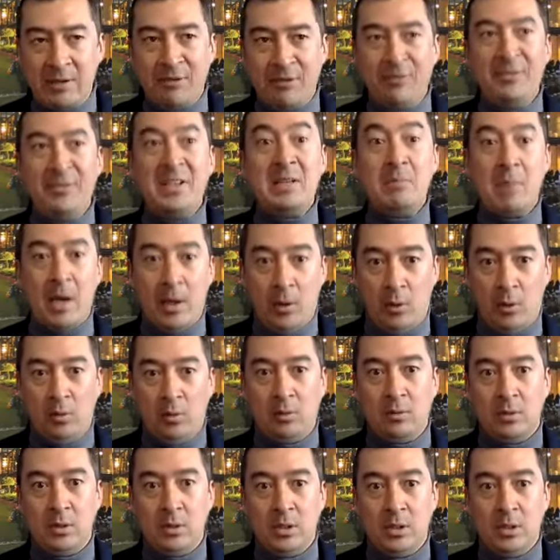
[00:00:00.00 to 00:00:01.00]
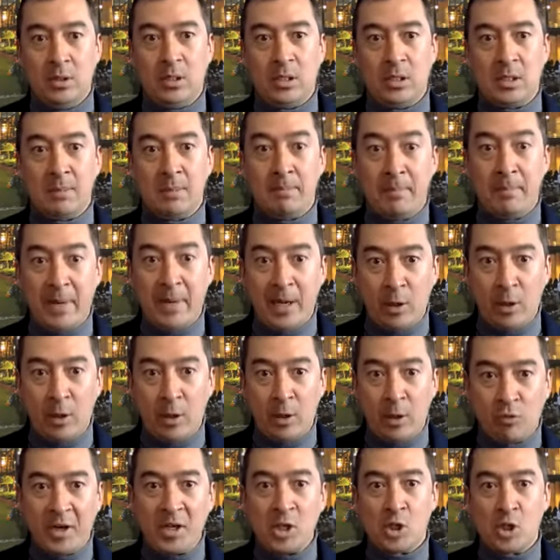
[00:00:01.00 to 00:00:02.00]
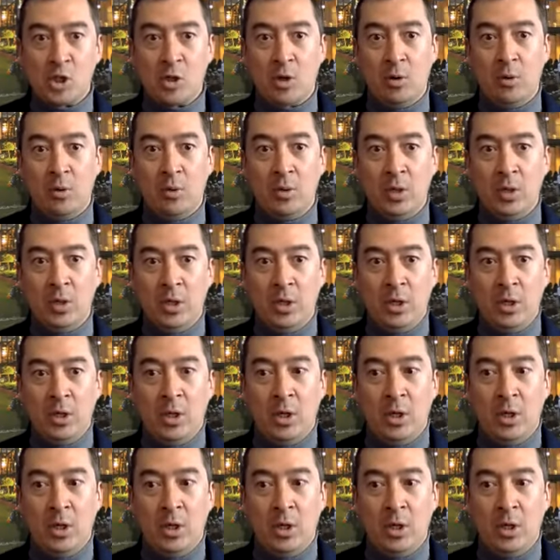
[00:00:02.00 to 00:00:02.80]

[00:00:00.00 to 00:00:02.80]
female to male ratio,